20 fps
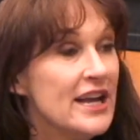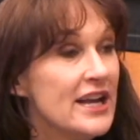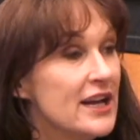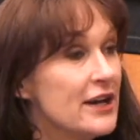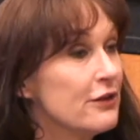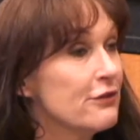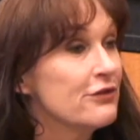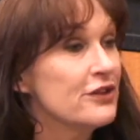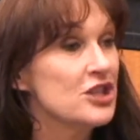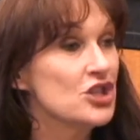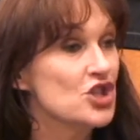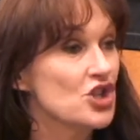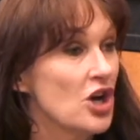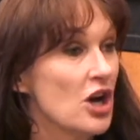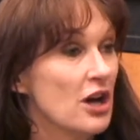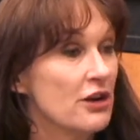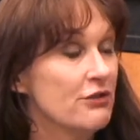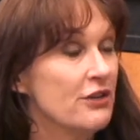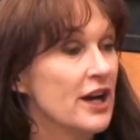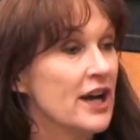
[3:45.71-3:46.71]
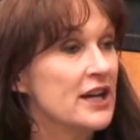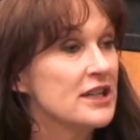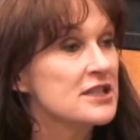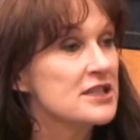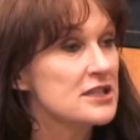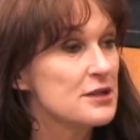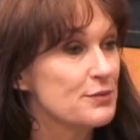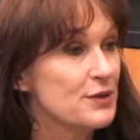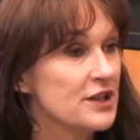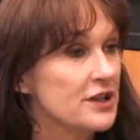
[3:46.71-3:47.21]
every genre and
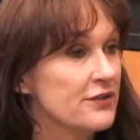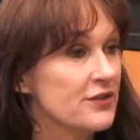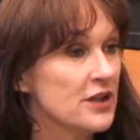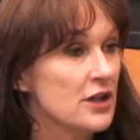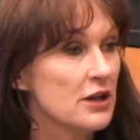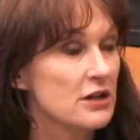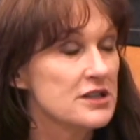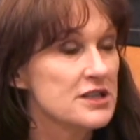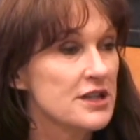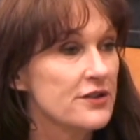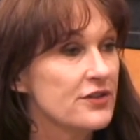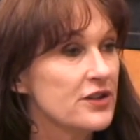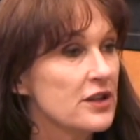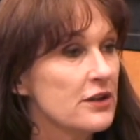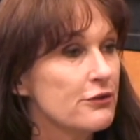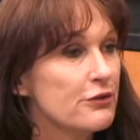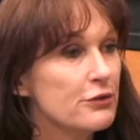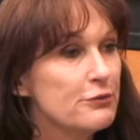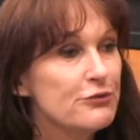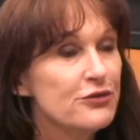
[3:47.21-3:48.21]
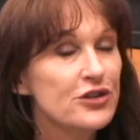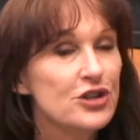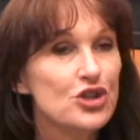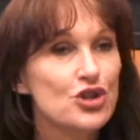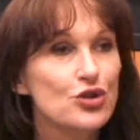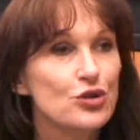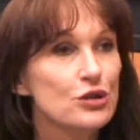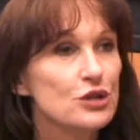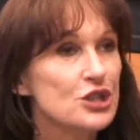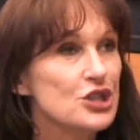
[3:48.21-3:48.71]
discipline of the arts, everything from
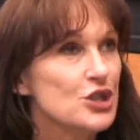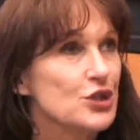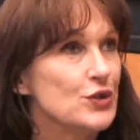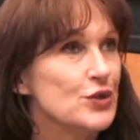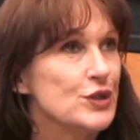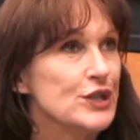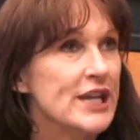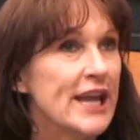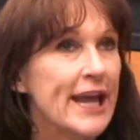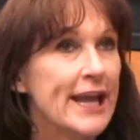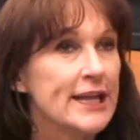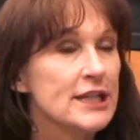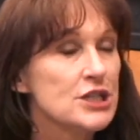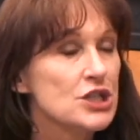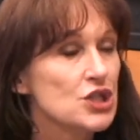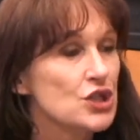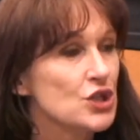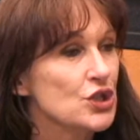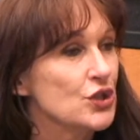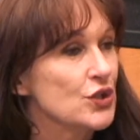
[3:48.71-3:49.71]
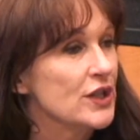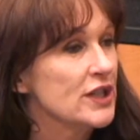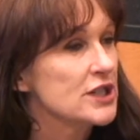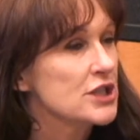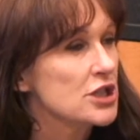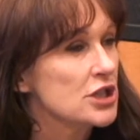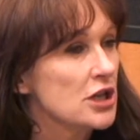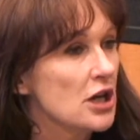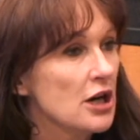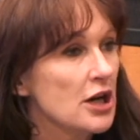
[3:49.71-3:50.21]
visual to dance to
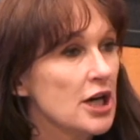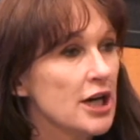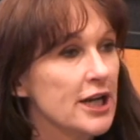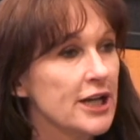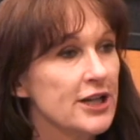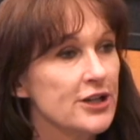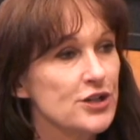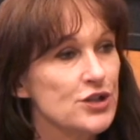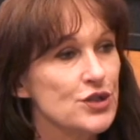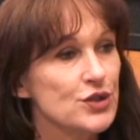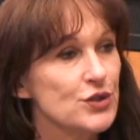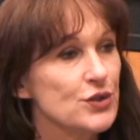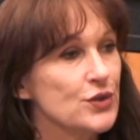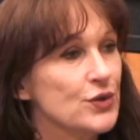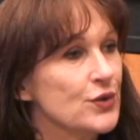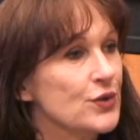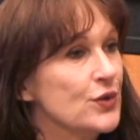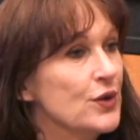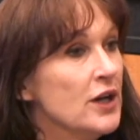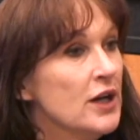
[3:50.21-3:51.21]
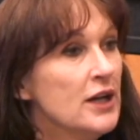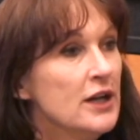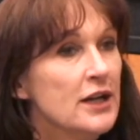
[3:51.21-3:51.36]
historic to